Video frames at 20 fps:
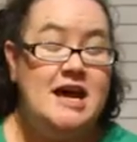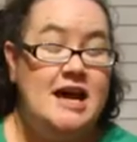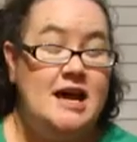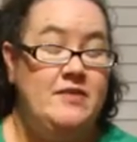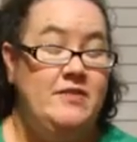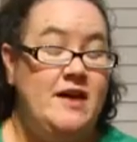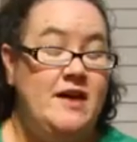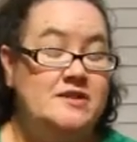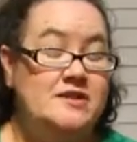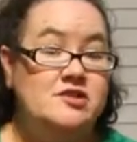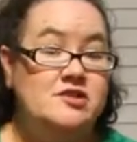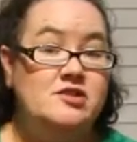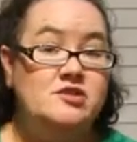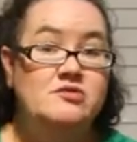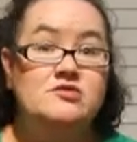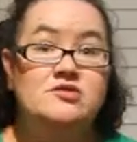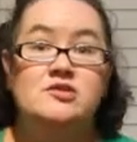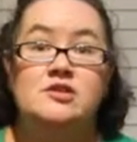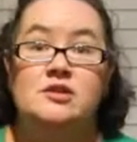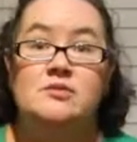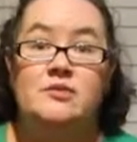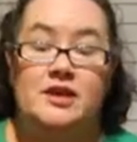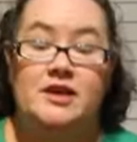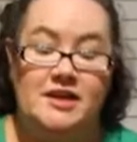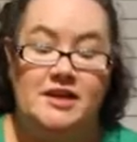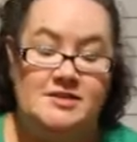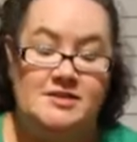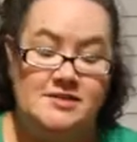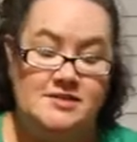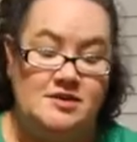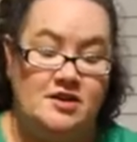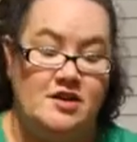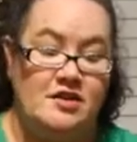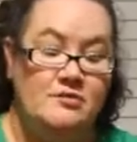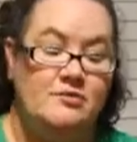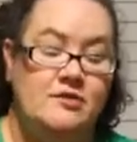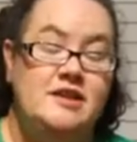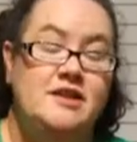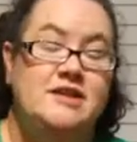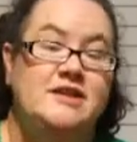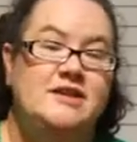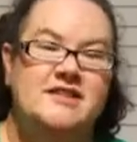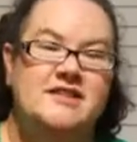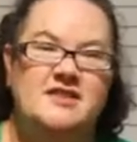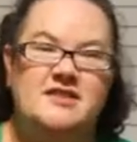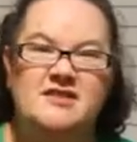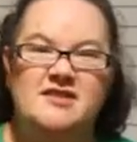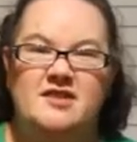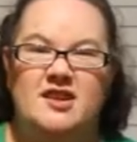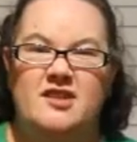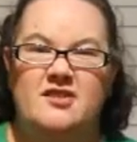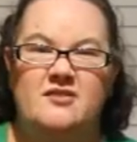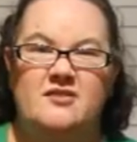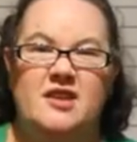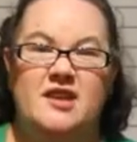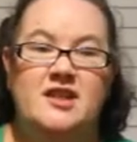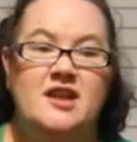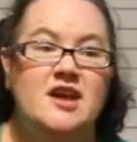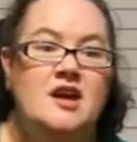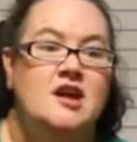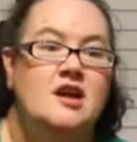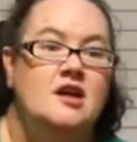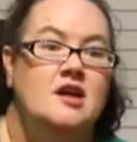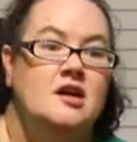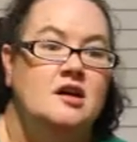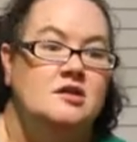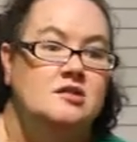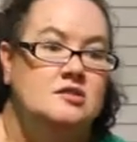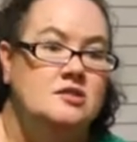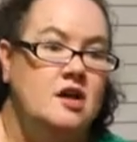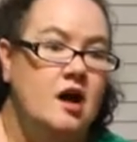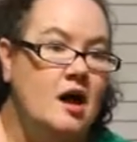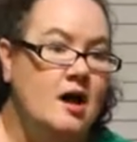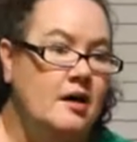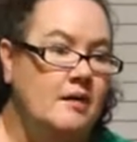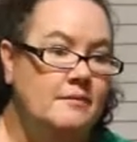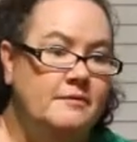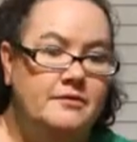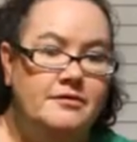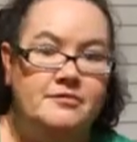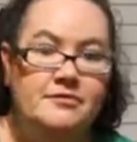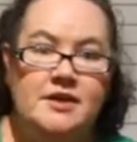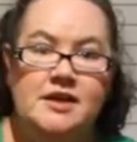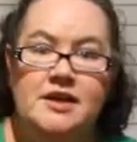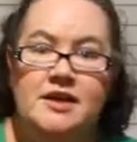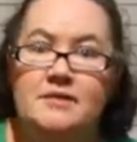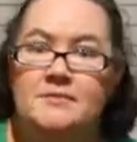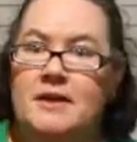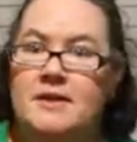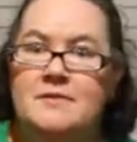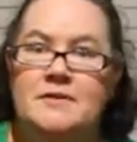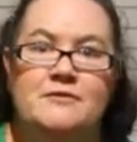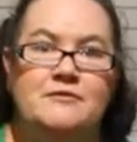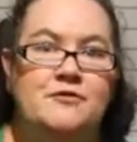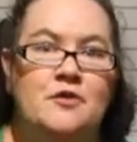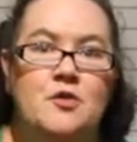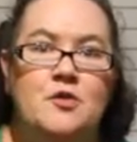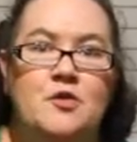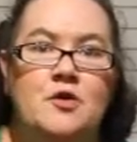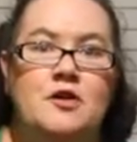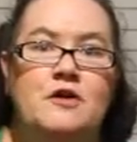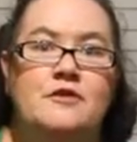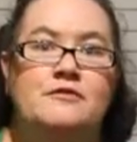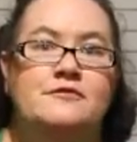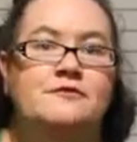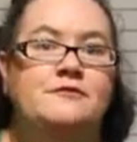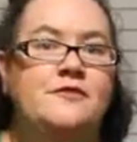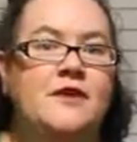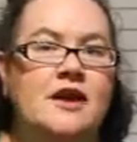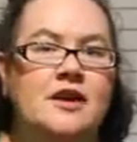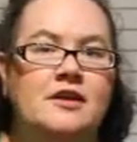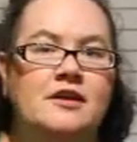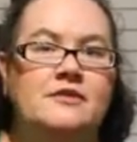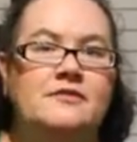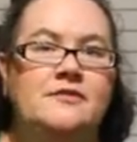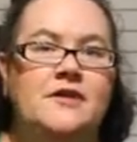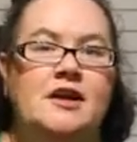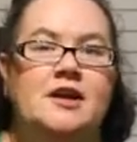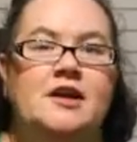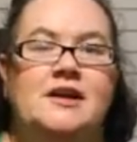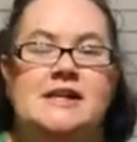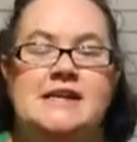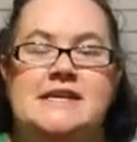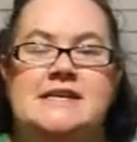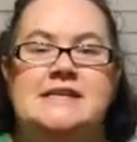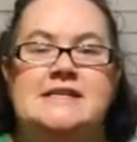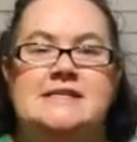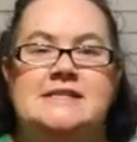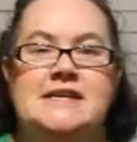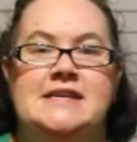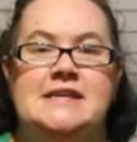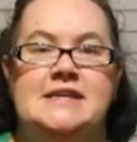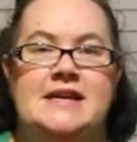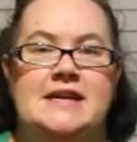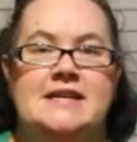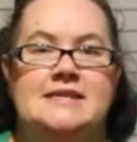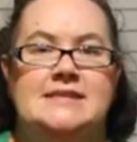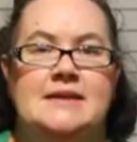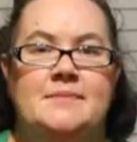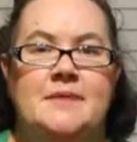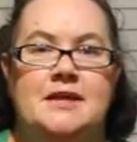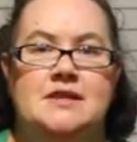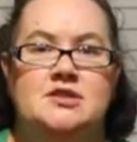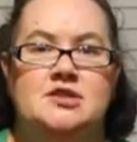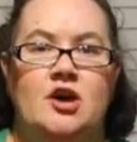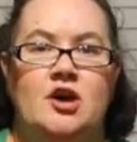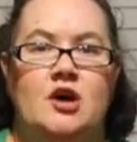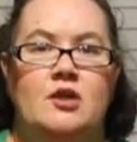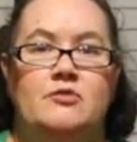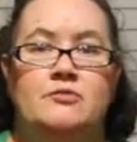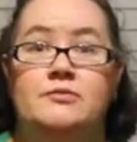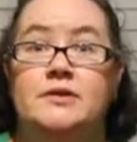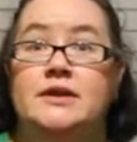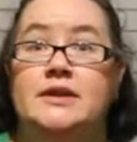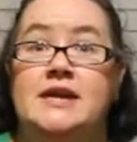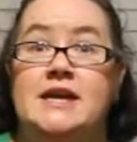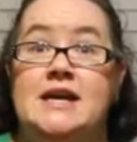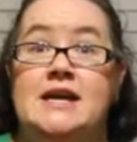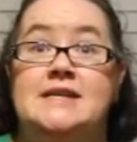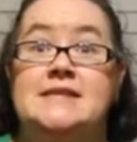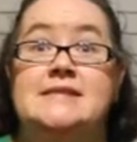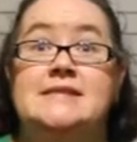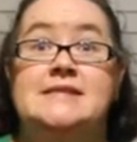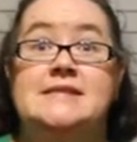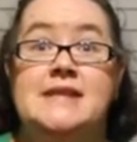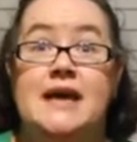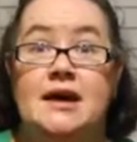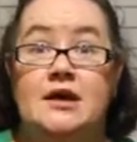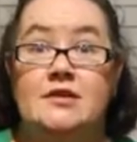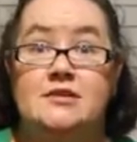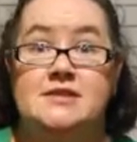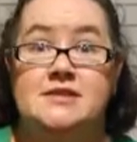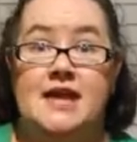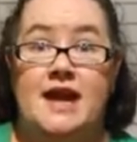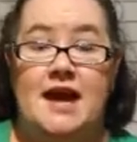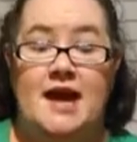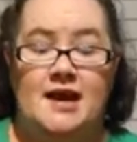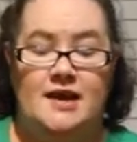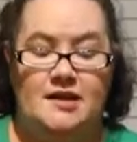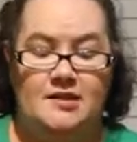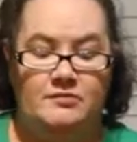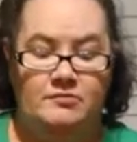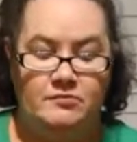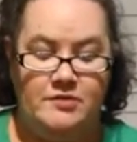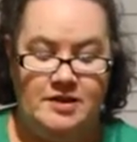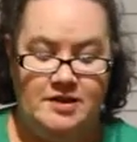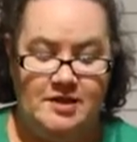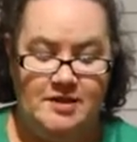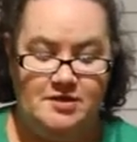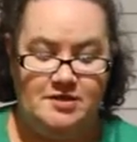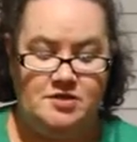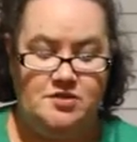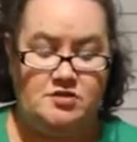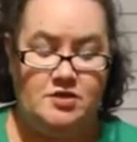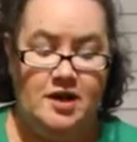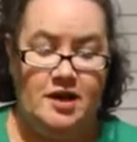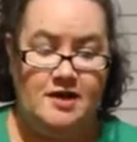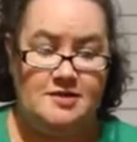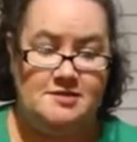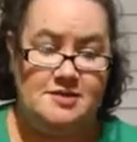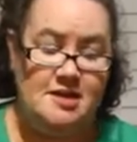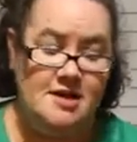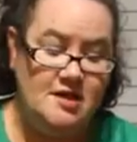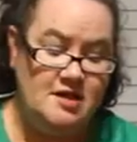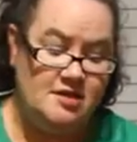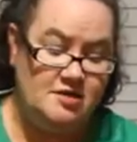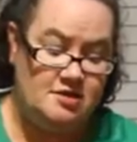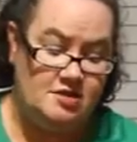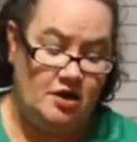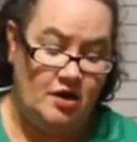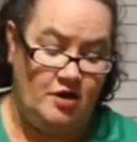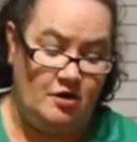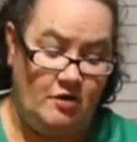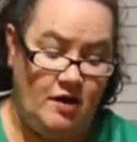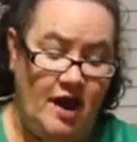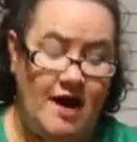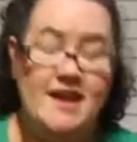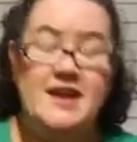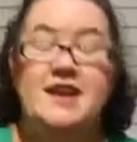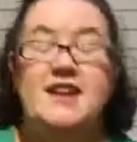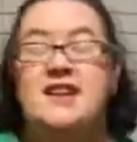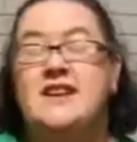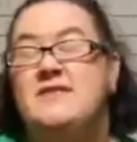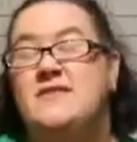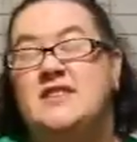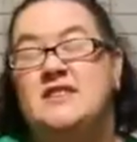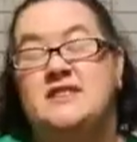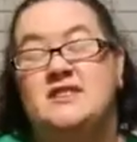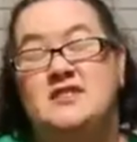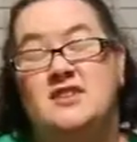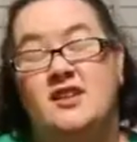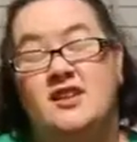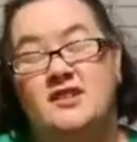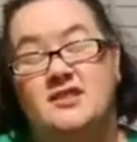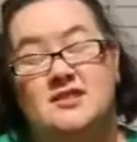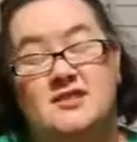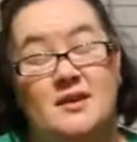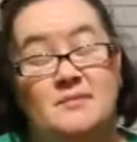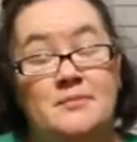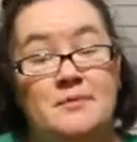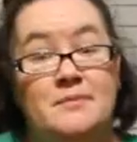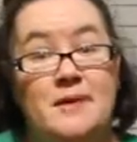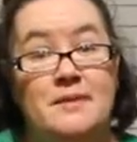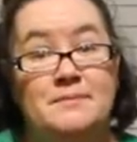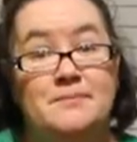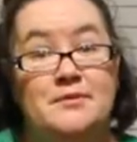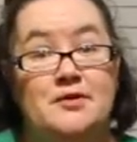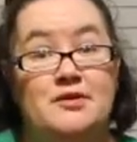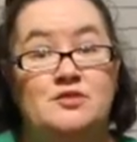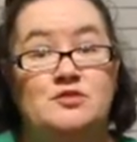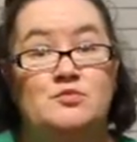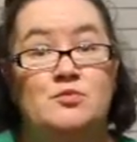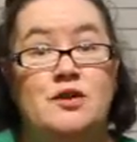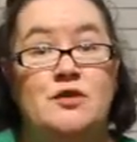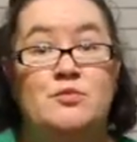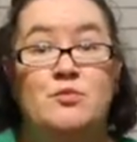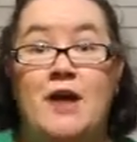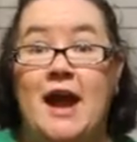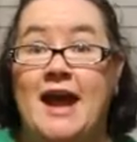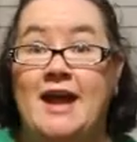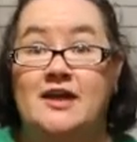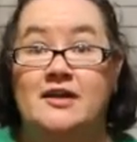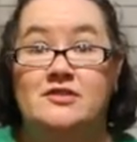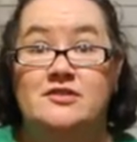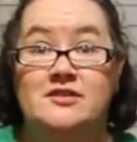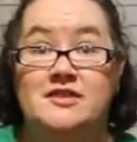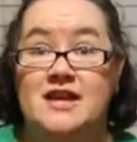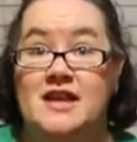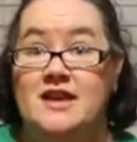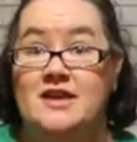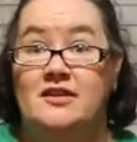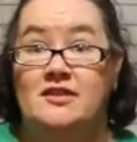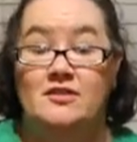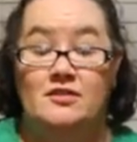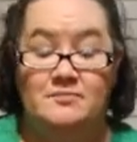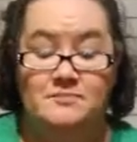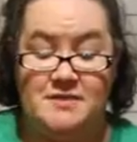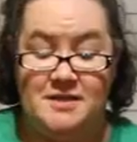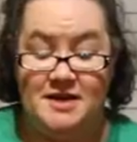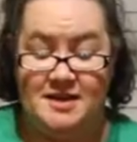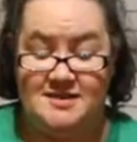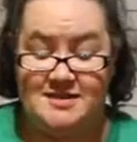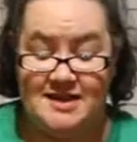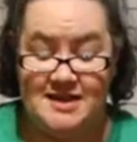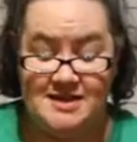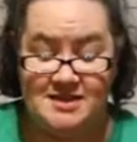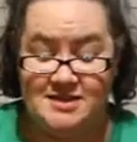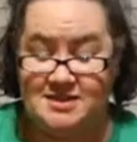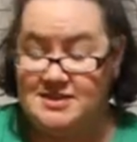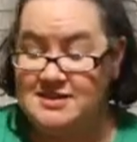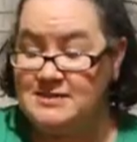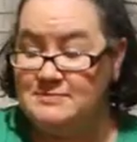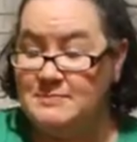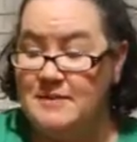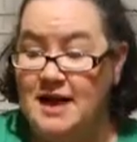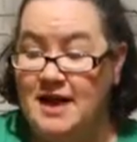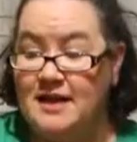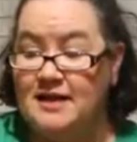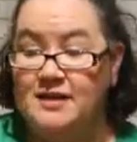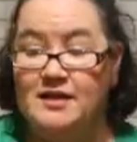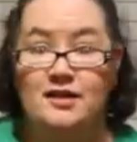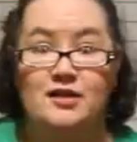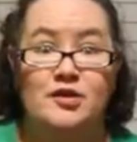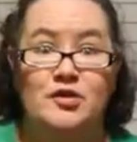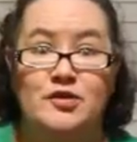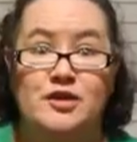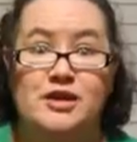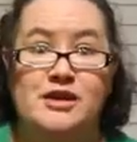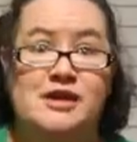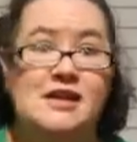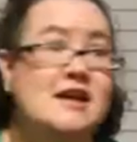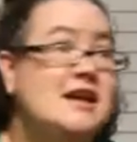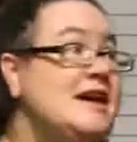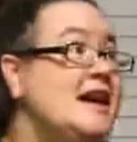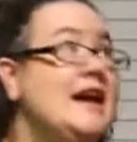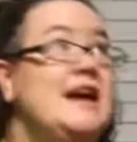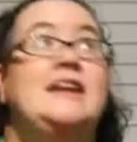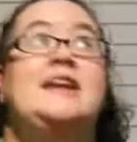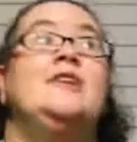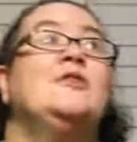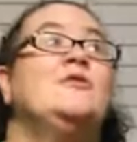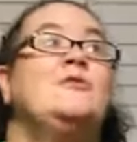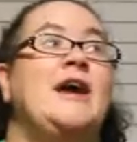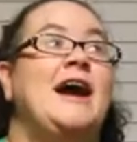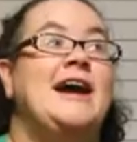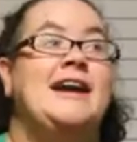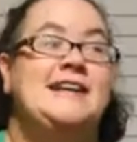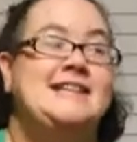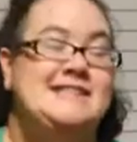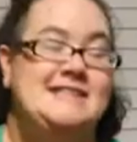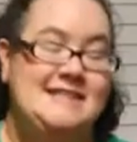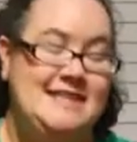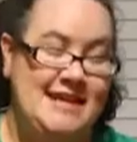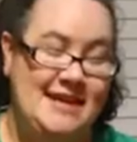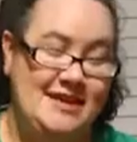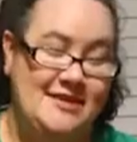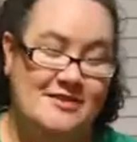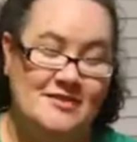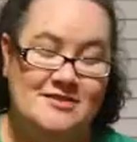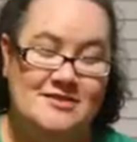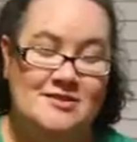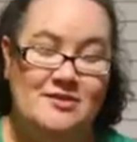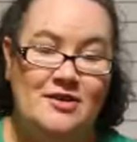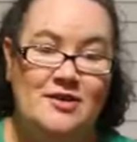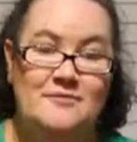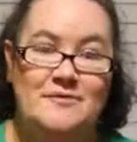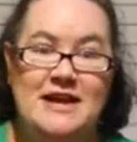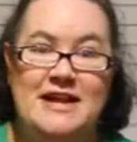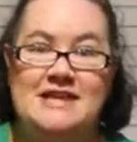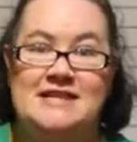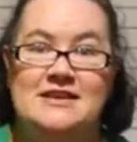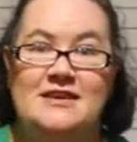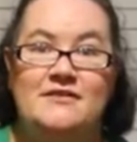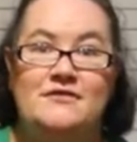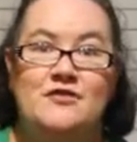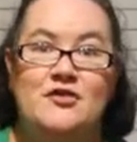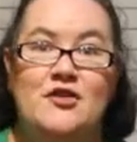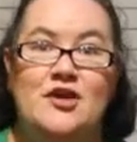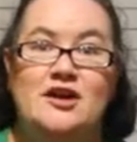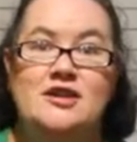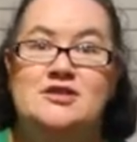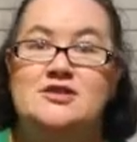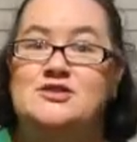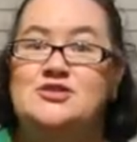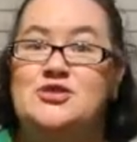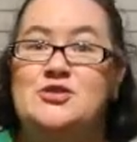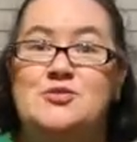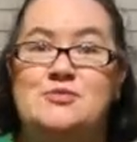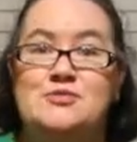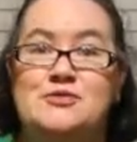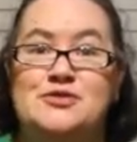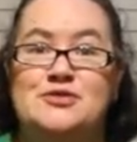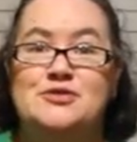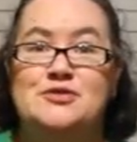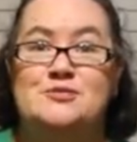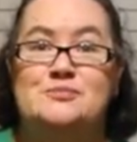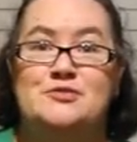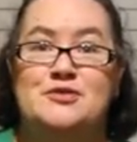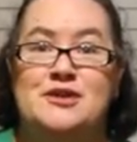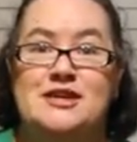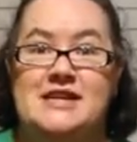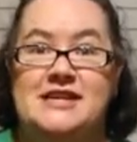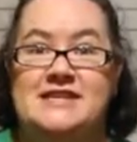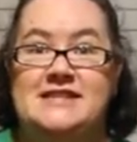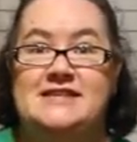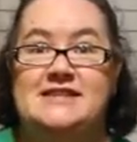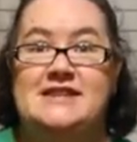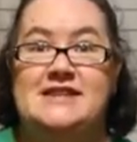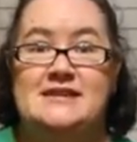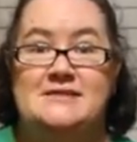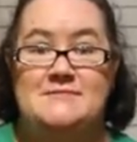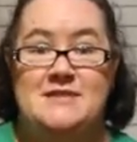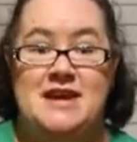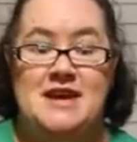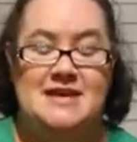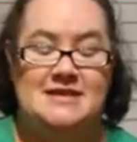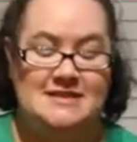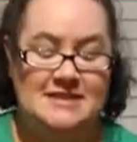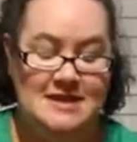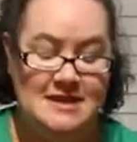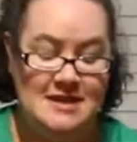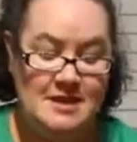And that's usually what I start with, is I'll start with 3, maybe 4 very, very easy things that my dog really excels at with his tricks. So I even start some of my books with wag your tail because I can just smile at Loki and he'll wag his tail. So it makes it for a super, super easy command.